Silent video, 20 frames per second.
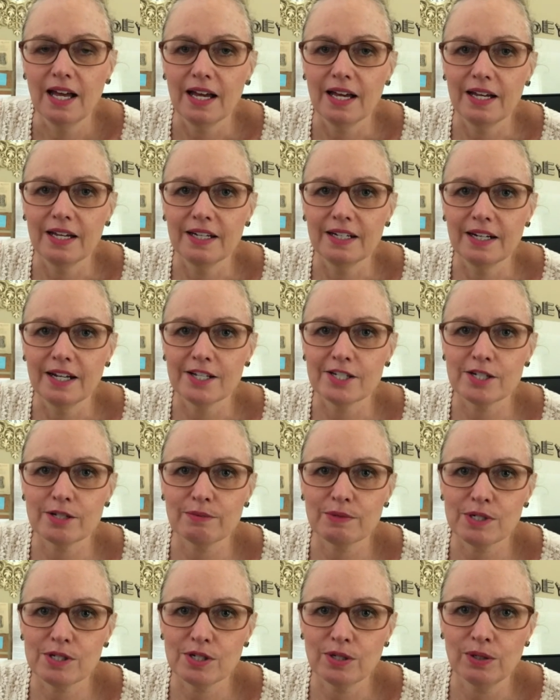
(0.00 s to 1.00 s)
And as a
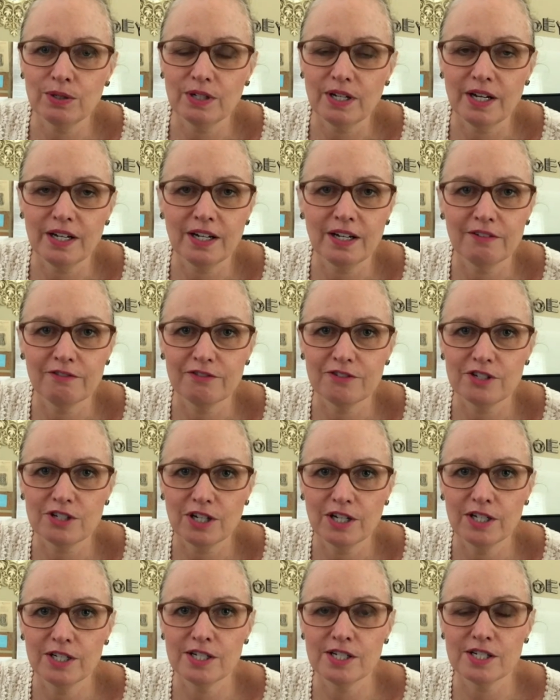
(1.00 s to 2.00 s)
result, I have
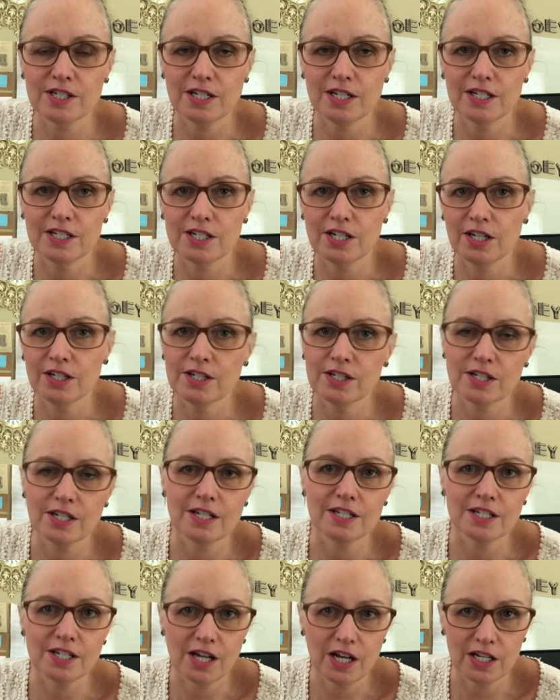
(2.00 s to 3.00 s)
tons and tons
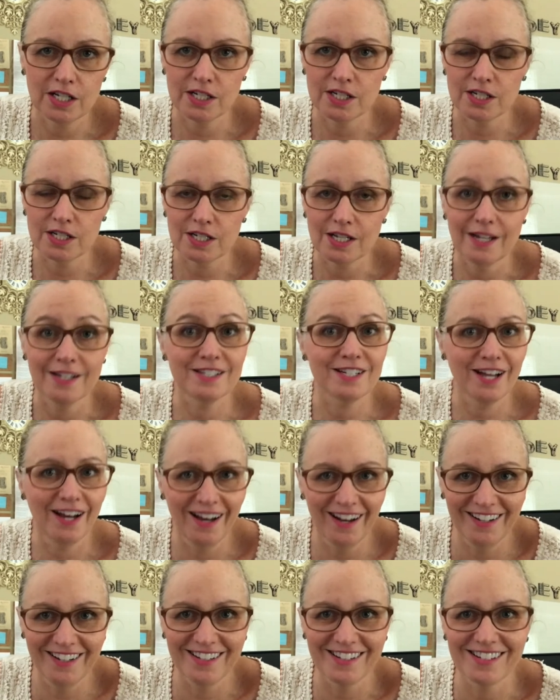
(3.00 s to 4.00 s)
and tons and
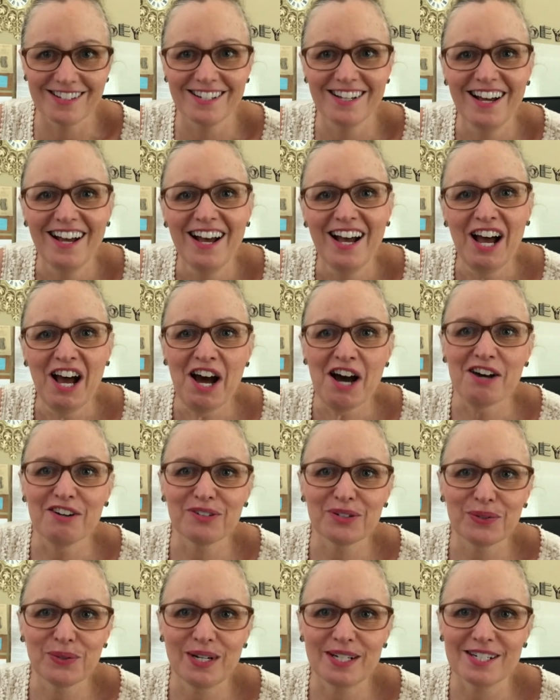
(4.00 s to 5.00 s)
tons
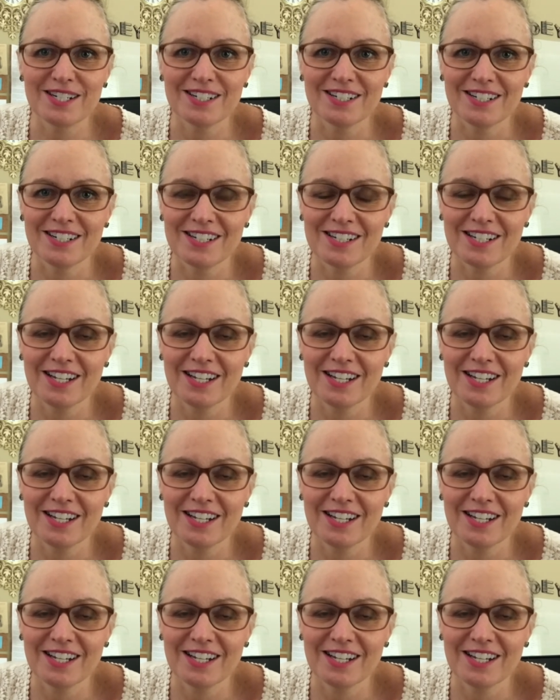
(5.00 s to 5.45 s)
of questions.